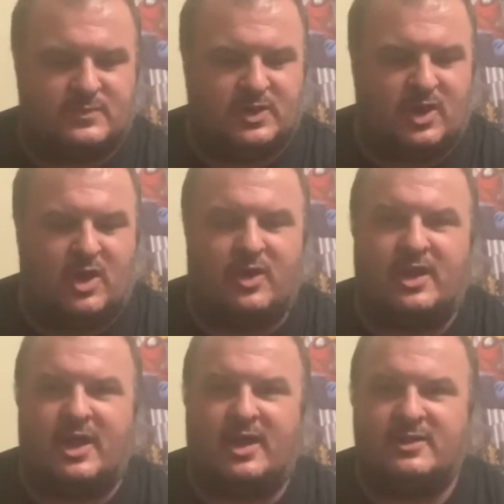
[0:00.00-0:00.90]

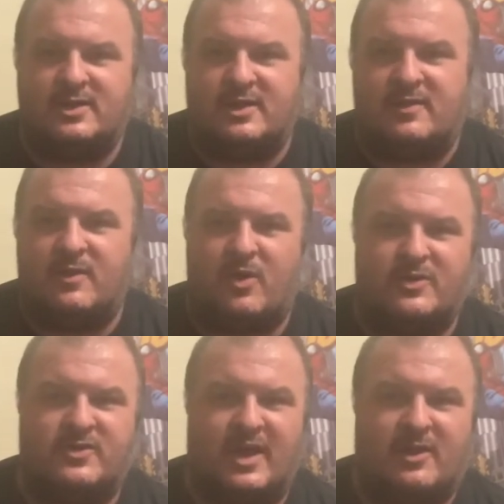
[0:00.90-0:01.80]
You
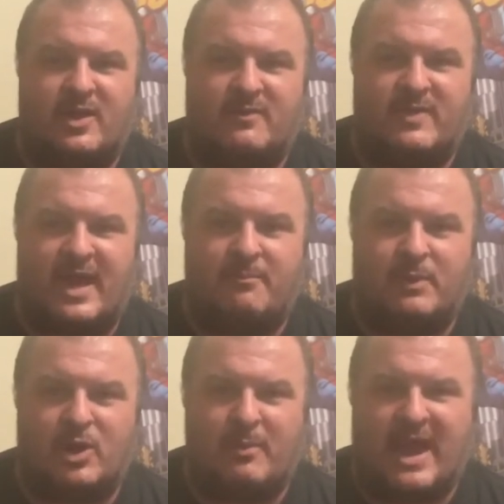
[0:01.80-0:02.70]
always got to love that
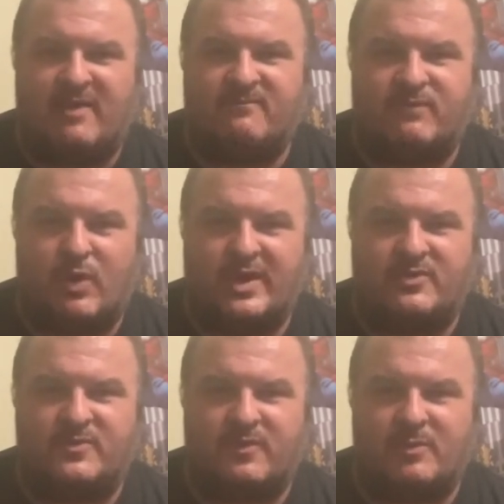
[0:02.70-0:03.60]
Merman
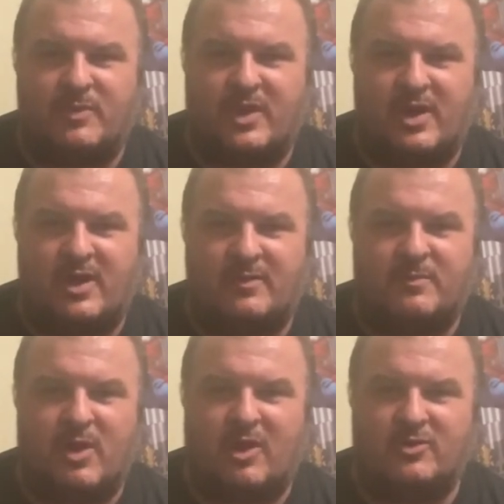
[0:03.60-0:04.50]
voice from the
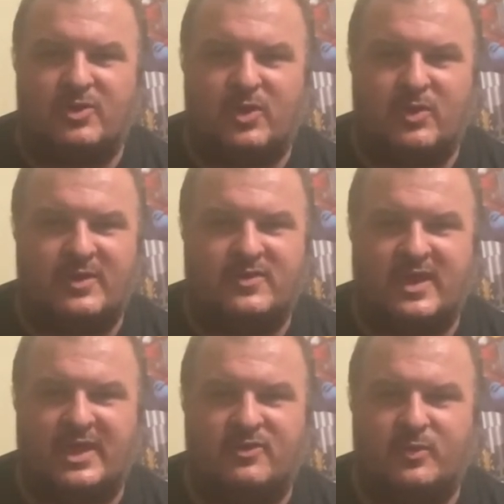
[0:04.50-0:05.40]
cartoon. As
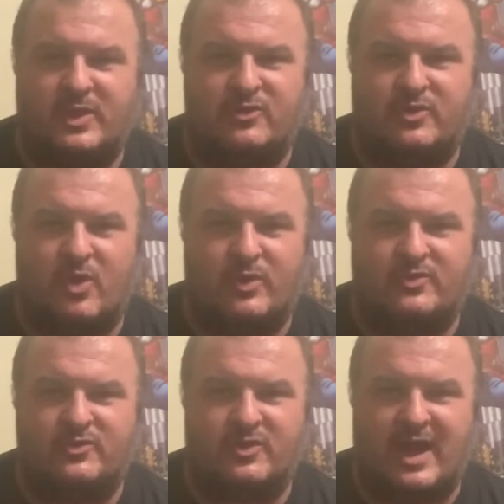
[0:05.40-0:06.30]
kids, we used to
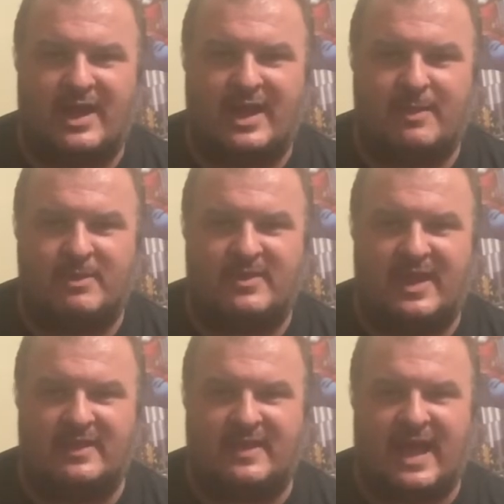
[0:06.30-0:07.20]
always try to
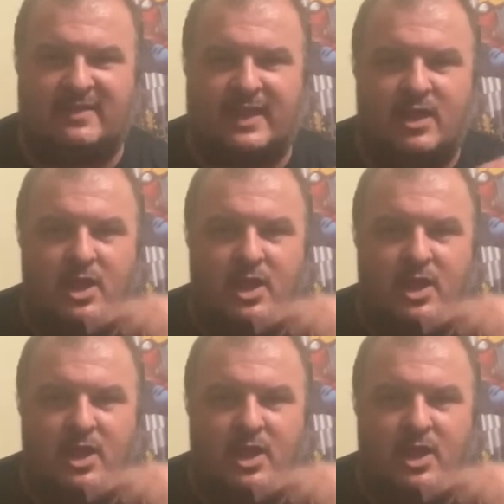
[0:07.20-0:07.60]
imitate that.